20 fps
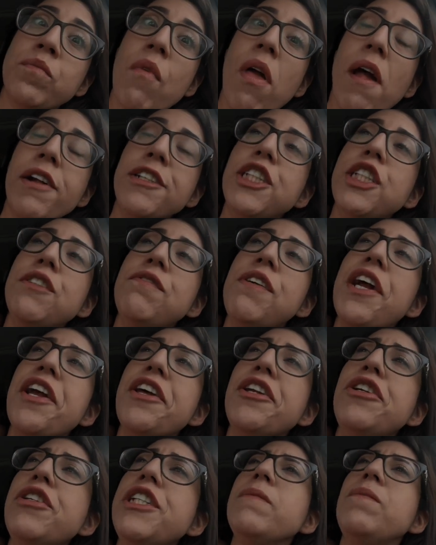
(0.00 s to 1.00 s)
Let's see if I can
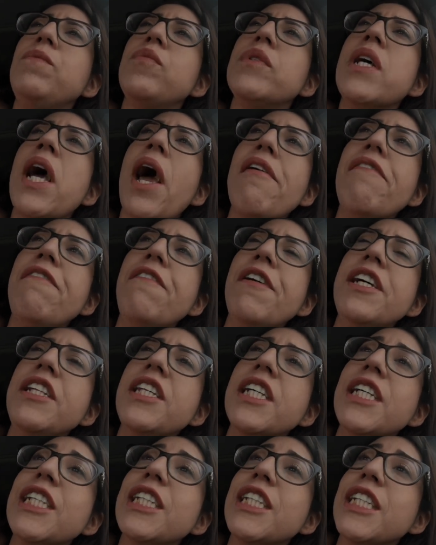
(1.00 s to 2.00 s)
do it. I have faith
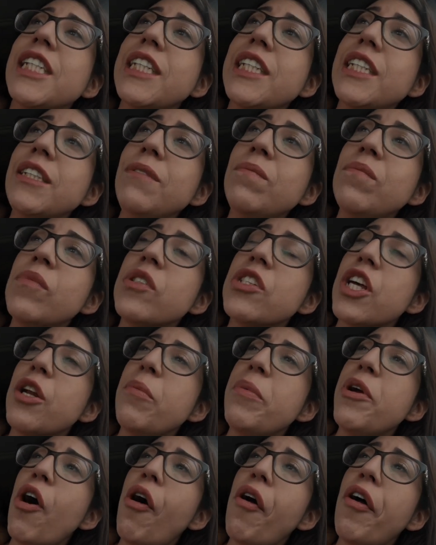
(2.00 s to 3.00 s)
I can. It's gonna
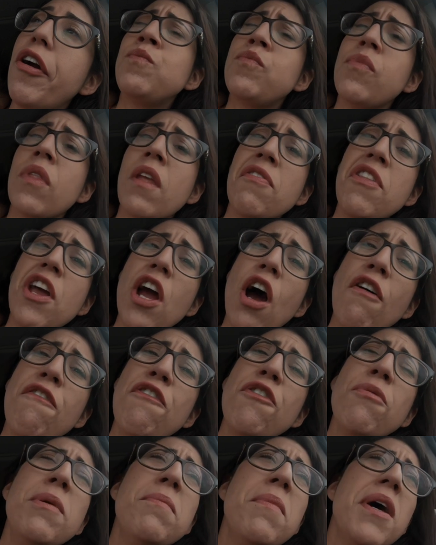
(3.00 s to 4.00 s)
be hard. They
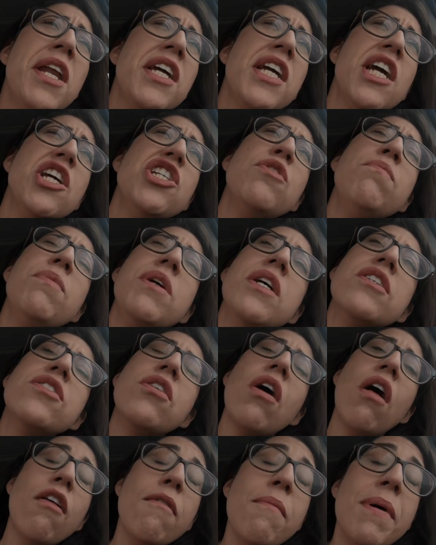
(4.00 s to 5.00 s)
offered me medication because
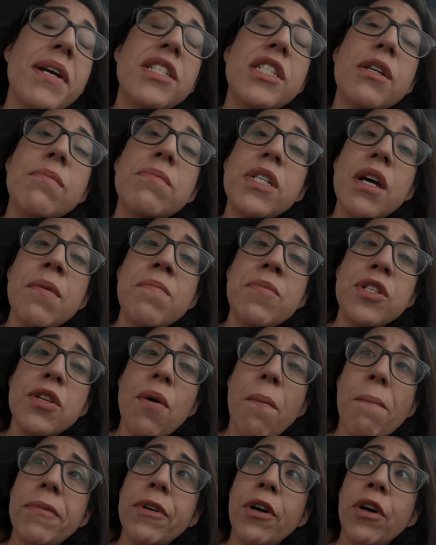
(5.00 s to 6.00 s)
all of my symptoms
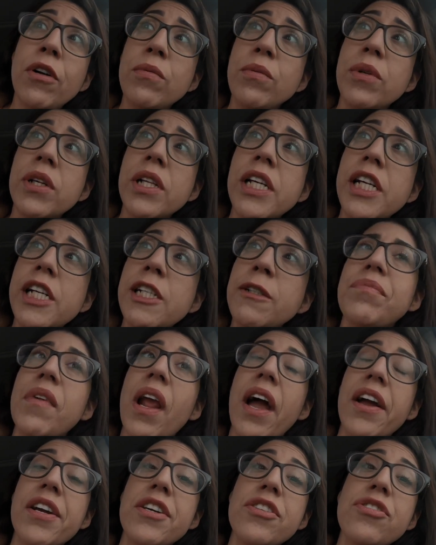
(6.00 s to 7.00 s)
are really,
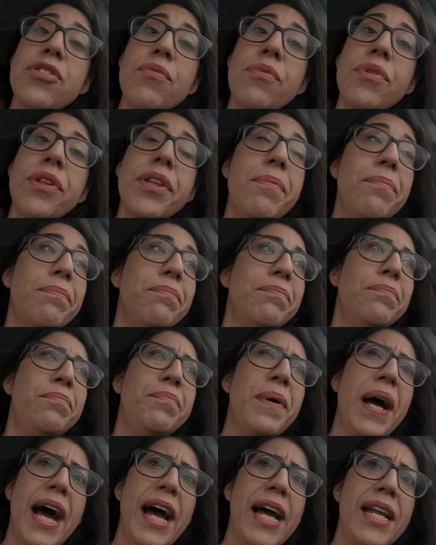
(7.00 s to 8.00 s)
I guess are really
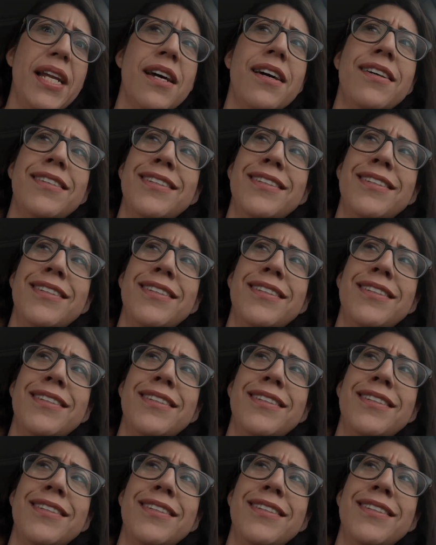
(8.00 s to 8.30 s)
bad.